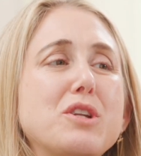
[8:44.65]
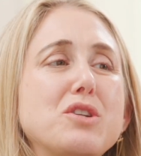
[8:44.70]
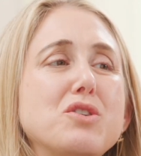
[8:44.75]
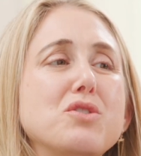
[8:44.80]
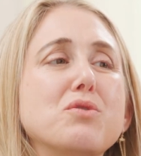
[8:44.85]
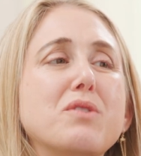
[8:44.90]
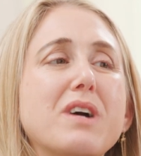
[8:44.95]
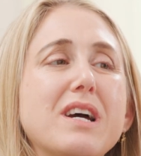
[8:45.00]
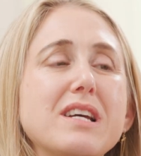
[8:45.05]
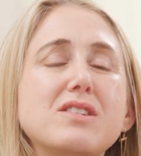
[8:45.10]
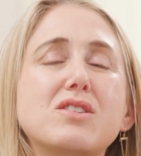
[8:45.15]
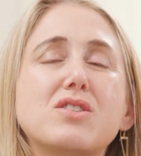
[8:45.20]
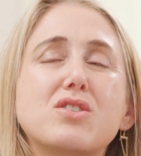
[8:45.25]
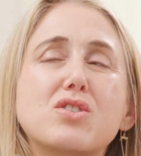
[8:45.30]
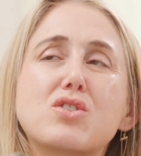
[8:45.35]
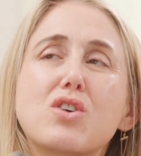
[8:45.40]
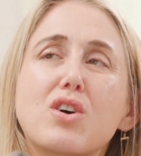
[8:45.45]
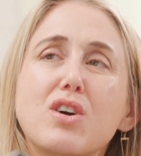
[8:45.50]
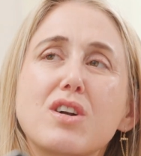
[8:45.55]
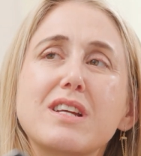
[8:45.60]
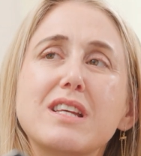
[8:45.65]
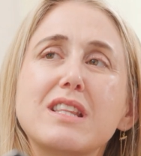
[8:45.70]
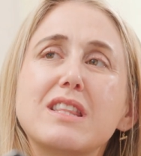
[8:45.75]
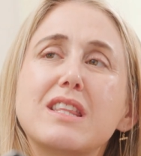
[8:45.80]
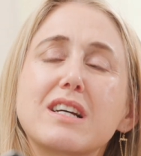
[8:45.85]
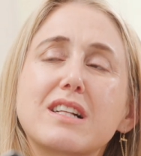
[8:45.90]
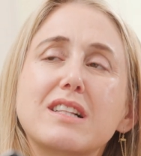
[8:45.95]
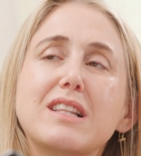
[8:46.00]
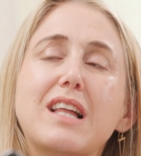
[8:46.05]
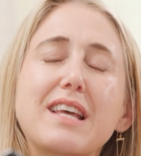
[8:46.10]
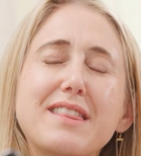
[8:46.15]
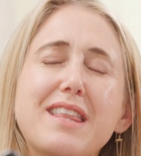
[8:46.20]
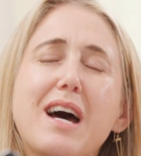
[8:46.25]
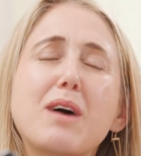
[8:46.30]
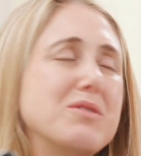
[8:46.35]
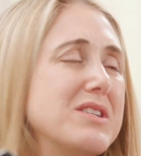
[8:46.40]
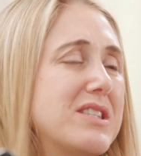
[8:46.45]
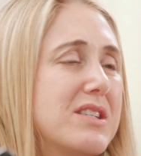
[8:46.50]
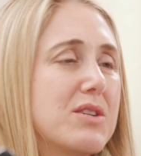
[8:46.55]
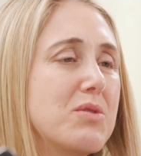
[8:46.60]
when you guys started the class, that
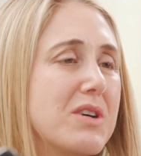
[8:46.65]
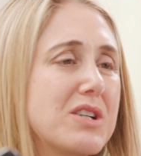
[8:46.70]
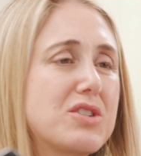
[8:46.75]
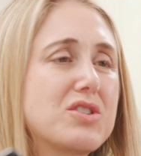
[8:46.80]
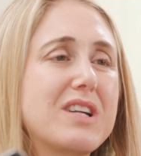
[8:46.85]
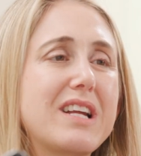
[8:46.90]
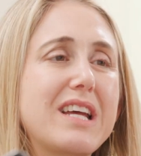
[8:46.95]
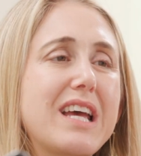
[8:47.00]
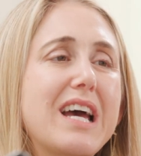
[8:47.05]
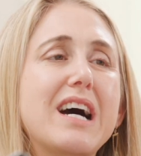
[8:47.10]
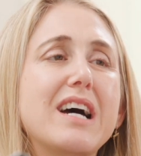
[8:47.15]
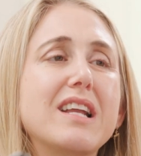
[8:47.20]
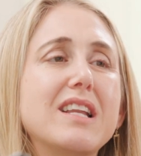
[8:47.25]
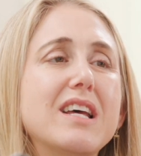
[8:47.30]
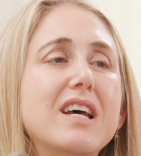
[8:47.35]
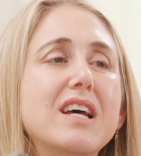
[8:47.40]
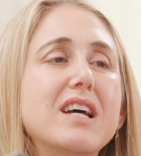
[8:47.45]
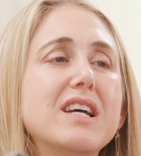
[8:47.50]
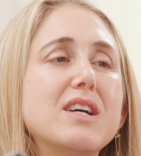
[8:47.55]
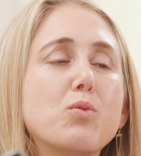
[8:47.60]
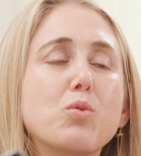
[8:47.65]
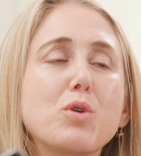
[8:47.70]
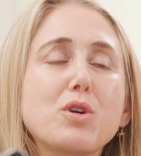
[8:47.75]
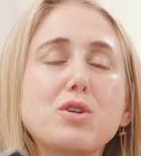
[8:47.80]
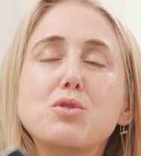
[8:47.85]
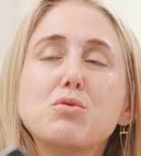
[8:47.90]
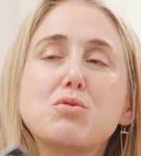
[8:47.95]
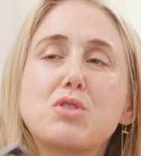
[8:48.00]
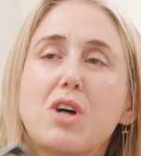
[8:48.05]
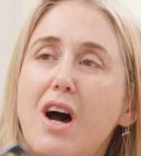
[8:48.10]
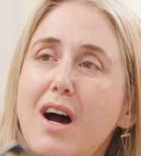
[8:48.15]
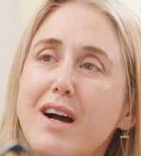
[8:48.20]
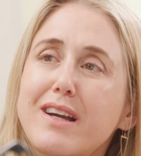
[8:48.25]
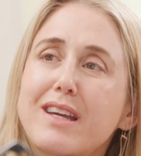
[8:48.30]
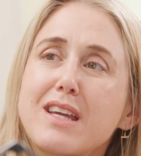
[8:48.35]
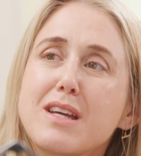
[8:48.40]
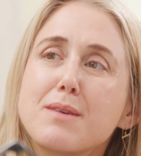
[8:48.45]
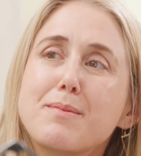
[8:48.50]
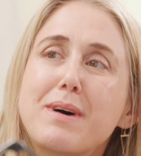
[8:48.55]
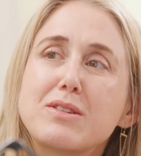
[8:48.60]
was the question I had. Were you
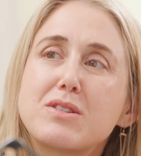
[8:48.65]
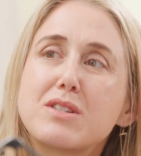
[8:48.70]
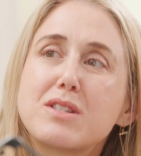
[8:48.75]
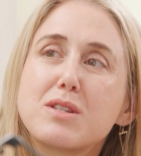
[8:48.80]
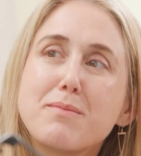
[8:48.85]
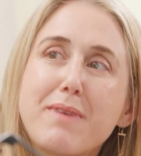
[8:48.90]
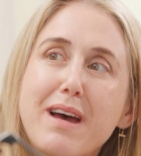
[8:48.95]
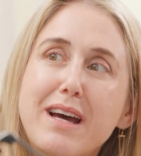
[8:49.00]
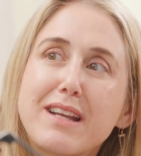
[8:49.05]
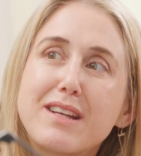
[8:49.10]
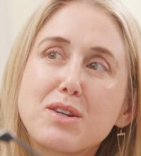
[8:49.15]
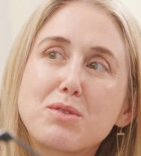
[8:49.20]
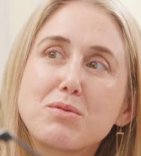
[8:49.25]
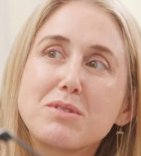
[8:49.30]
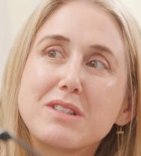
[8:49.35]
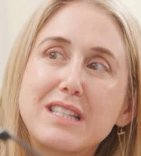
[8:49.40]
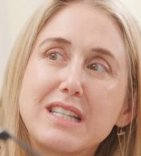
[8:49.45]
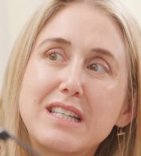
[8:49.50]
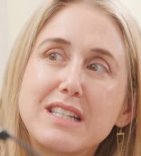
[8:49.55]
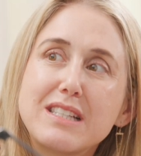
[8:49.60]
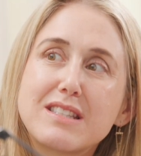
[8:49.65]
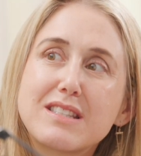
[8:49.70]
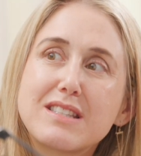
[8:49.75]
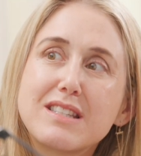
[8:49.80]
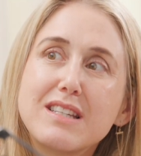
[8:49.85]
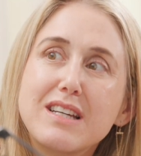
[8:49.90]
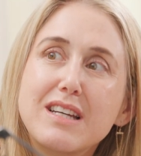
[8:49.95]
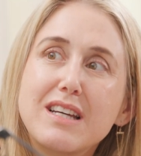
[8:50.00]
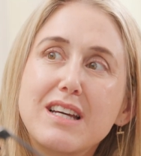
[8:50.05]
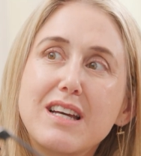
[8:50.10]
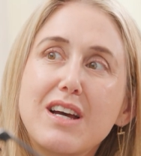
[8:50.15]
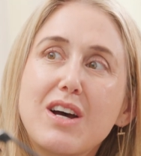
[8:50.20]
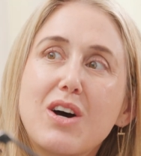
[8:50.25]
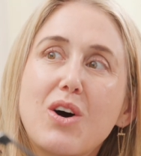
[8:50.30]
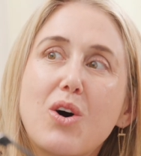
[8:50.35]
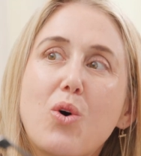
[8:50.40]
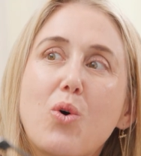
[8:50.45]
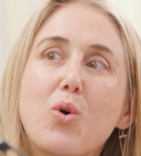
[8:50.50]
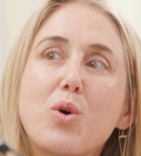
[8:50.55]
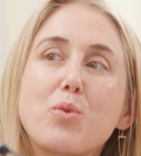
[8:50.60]
talking about somatic release?
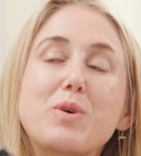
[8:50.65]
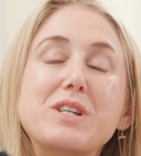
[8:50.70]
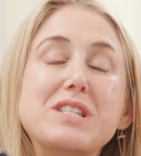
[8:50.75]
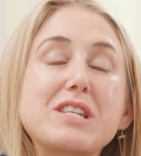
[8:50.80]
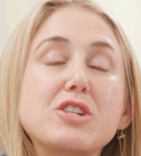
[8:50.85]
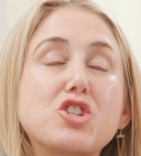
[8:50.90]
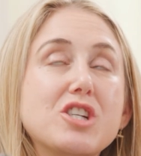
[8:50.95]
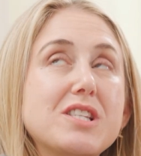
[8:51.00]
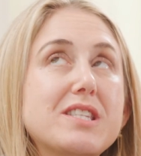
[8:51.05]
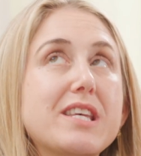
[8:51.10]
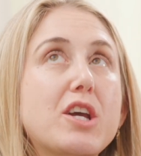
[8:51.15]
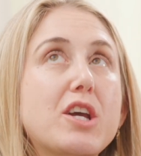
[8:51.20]
Or was it just